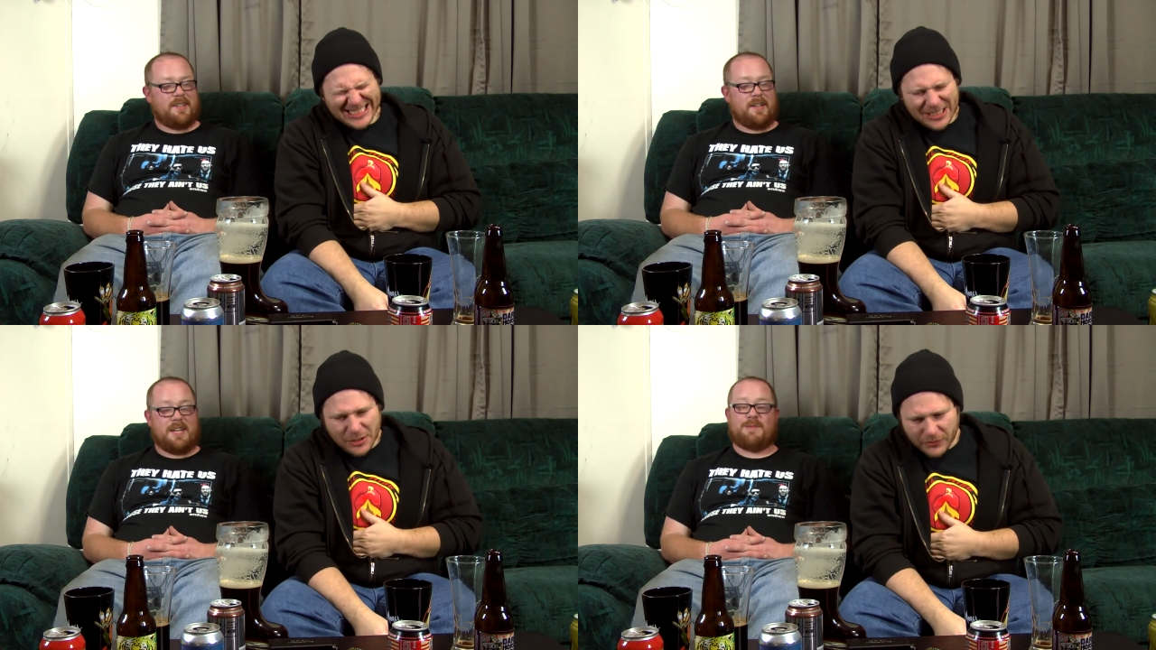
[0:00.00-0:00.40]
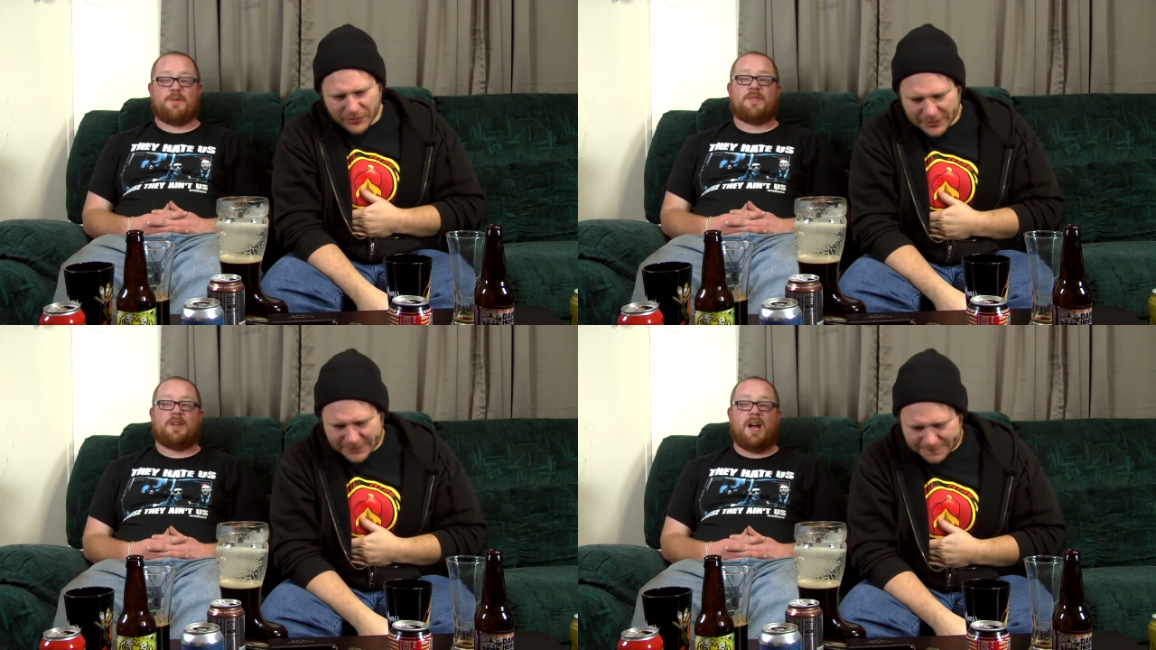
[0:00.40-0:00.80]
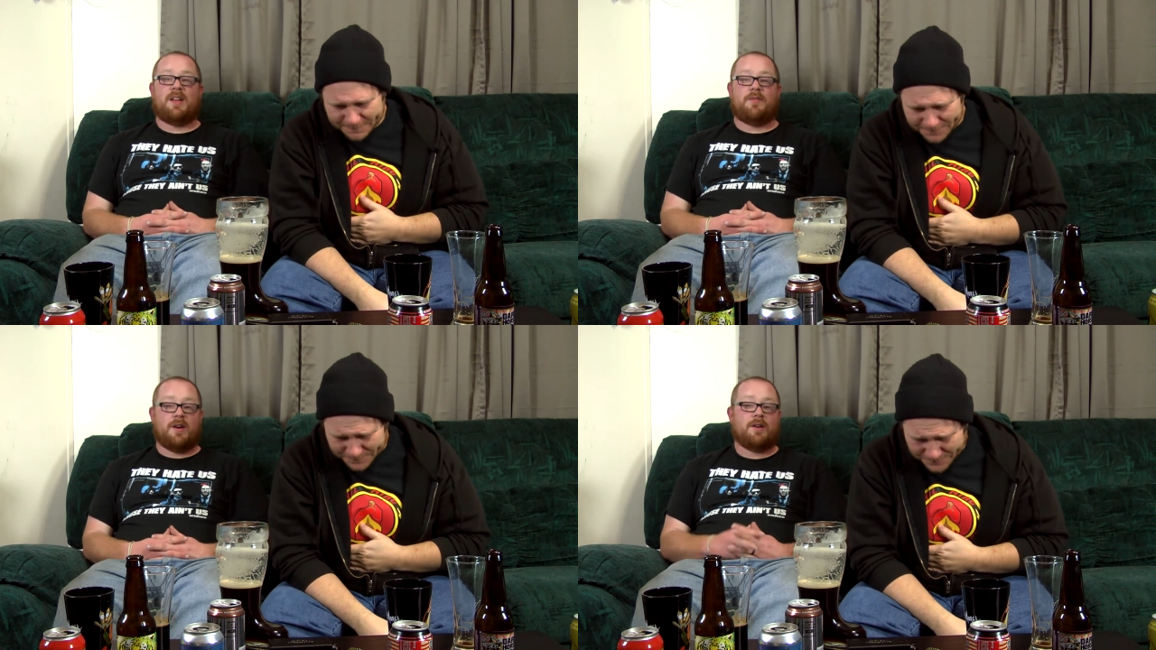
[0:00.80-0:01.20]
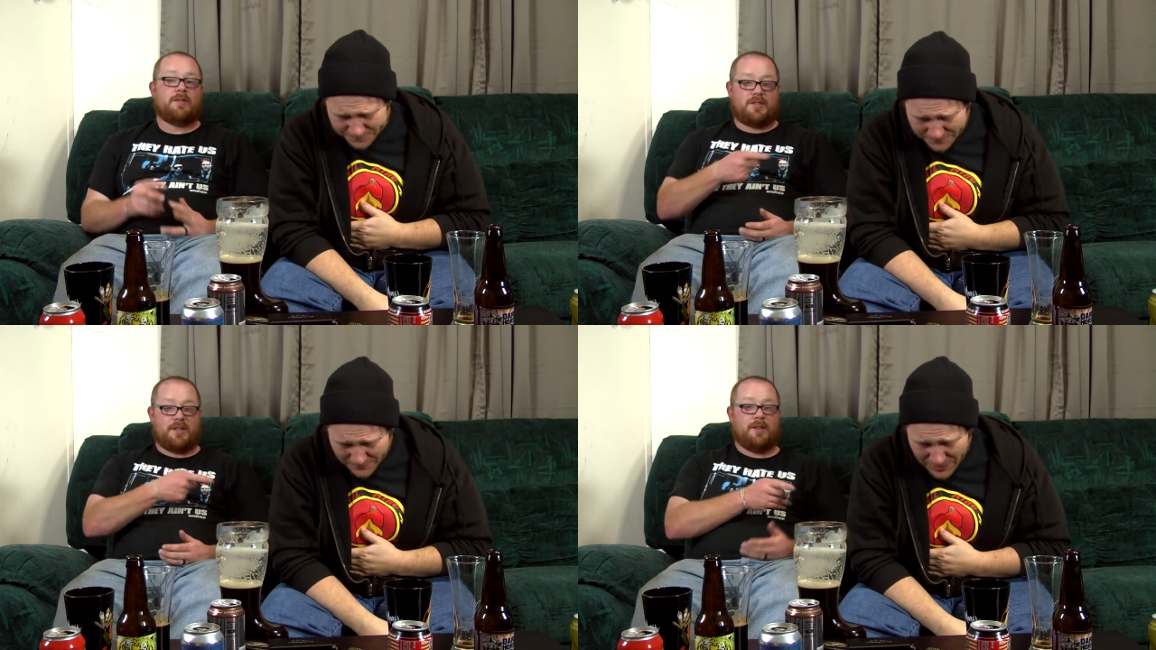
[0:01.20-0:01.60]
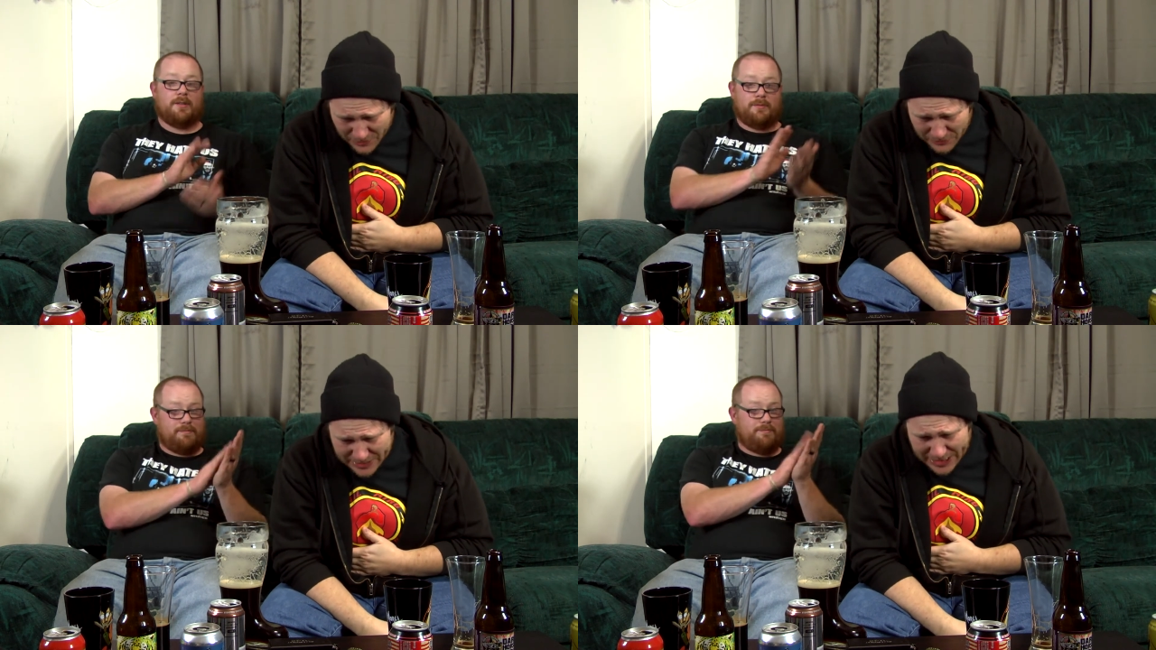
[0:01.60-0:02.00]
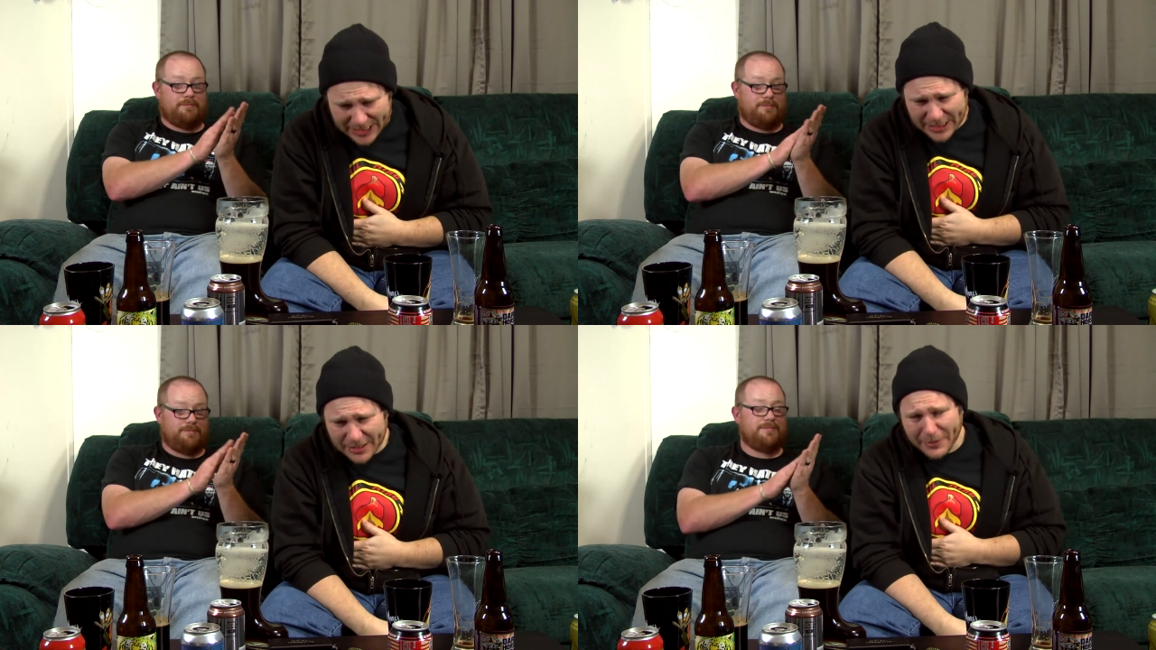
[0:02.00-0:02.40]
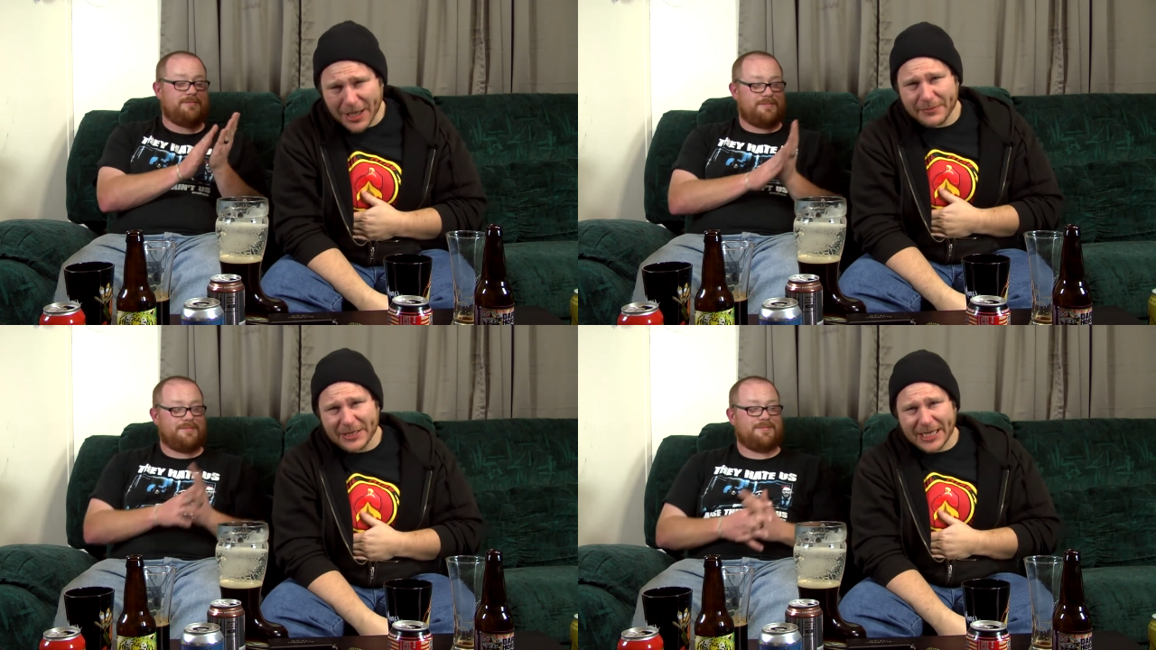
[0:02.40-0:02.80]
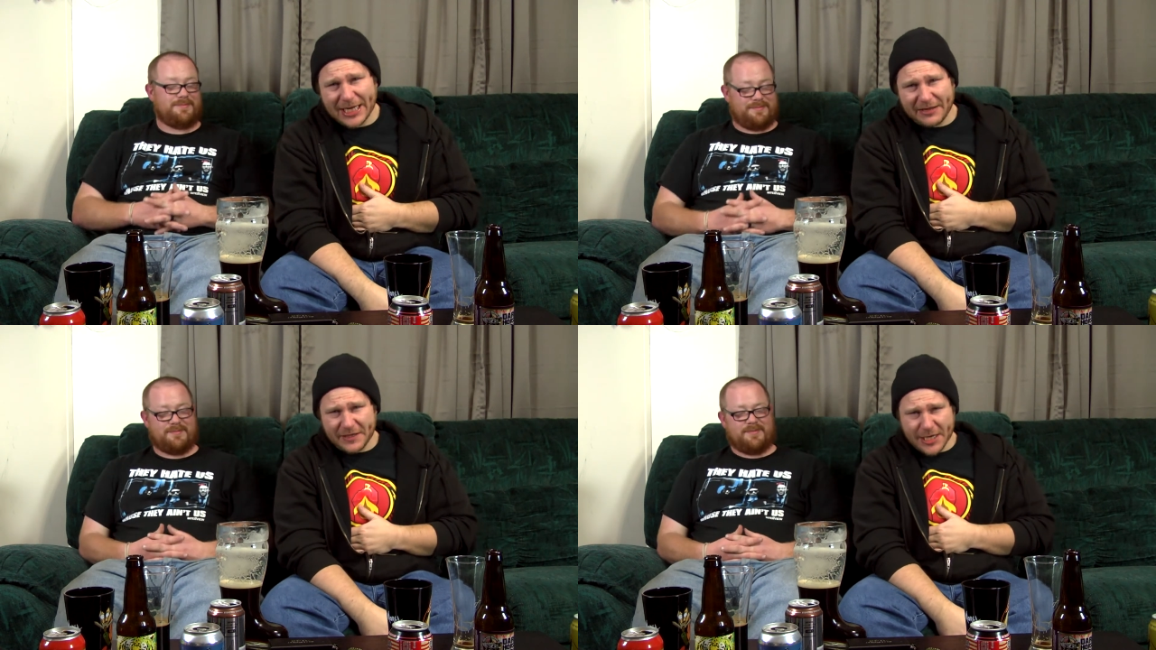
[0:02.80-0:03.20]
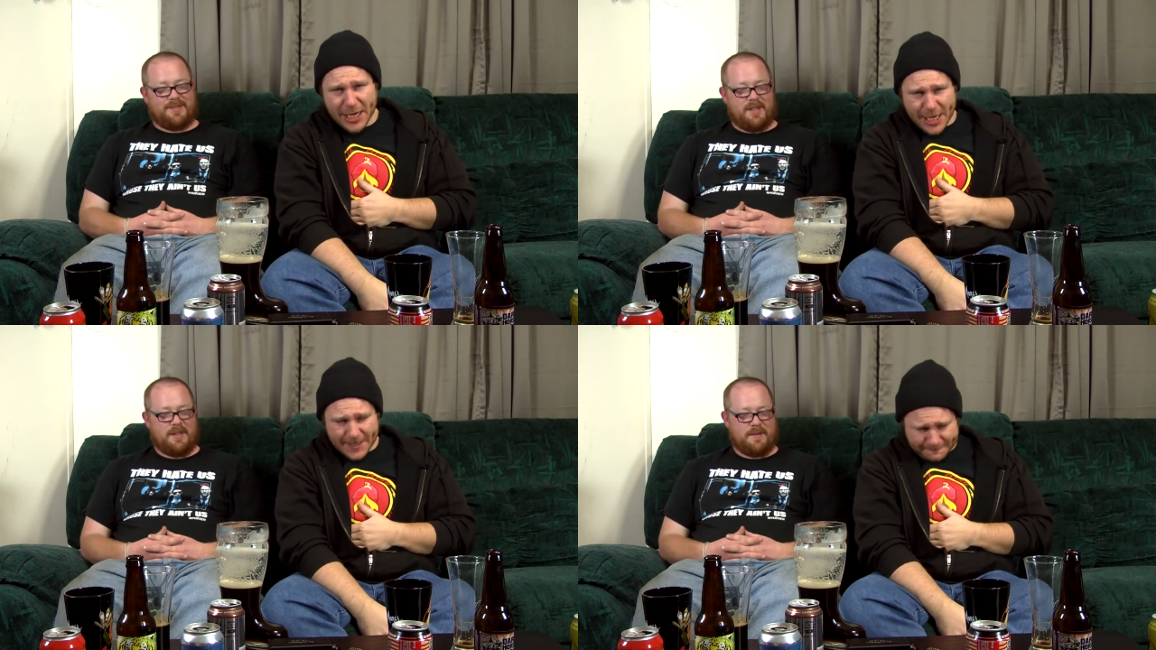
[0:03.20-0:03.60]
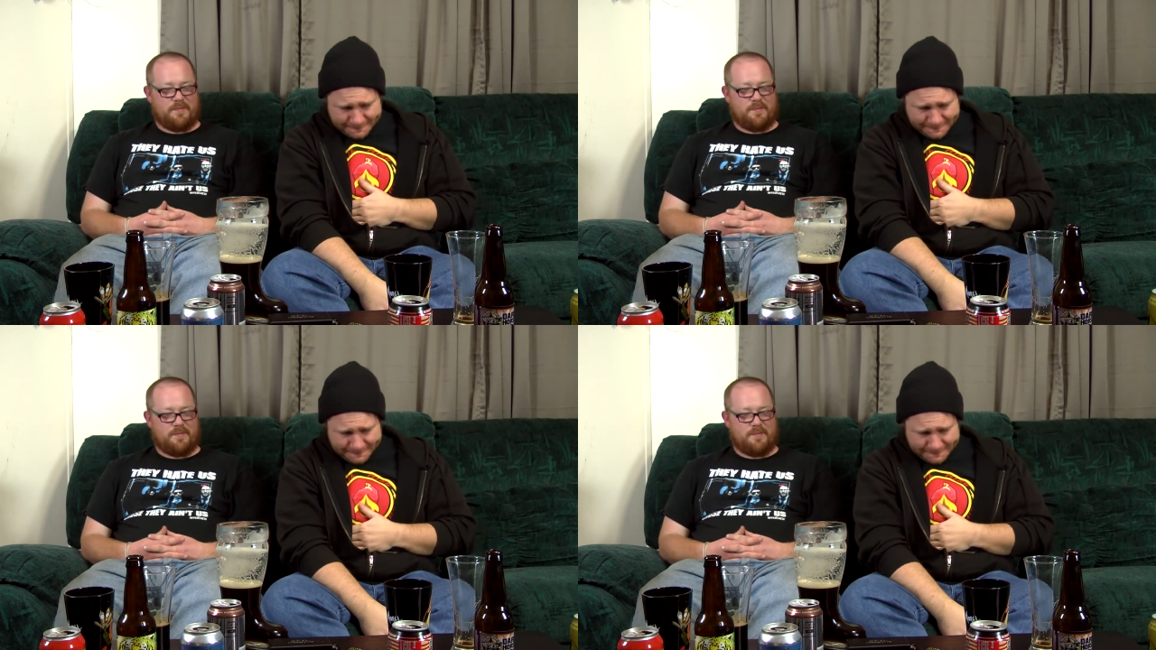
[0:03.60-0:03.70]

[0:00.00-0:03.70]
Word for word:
Speaker 1: You got more than I did though, so. You got to the bottom. It got heavy.